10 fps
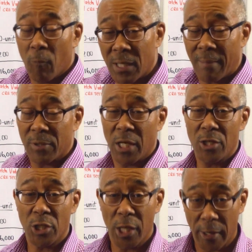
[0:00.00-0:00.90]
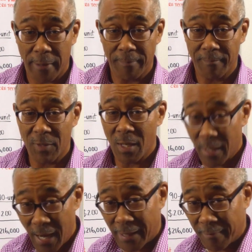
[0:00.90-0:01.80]
what I'm teaching here.
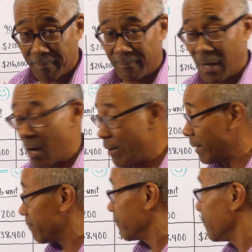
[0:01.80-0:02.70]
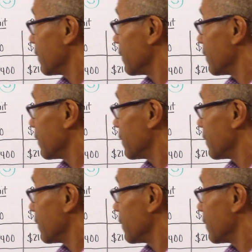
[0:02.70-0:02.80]
Got it? All right.